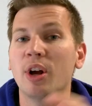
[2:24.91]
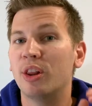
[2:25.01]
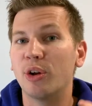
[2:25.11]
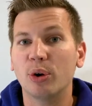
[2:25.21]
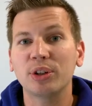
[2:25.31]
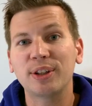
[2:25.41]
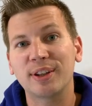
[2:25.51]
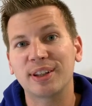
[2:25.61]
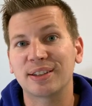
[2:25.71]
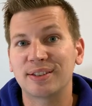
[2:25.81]
The only
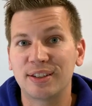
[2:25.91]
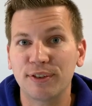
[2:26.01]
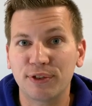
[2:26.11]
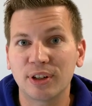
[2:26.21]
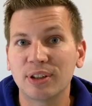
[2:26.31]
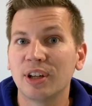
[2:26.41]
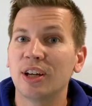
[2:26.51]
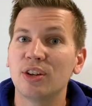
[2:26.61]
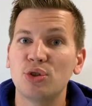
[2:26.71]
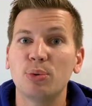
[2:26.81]
thing that's different
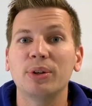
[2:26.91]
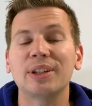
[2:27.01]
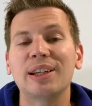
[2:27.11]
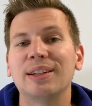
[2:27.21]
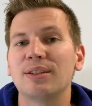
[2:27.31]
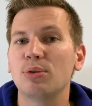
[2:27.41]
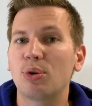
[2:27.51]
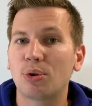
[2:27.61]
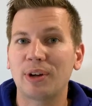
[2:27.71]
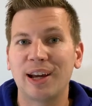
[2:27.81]
is you will need to
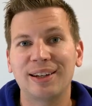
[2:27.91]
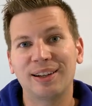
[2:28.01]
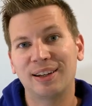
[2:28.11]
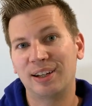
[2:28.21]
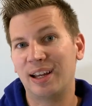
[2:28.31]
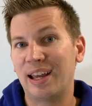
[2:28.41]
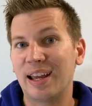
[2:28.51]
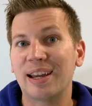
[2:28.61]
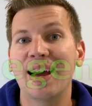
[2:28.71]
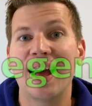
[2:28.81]
create
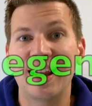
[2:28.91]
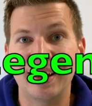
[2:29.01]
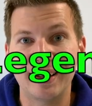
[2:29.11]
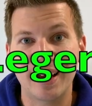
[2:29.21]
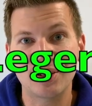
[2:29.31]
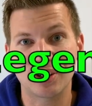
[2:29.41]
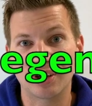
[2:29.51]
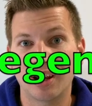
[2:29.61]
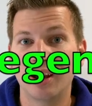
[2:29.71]
a legend.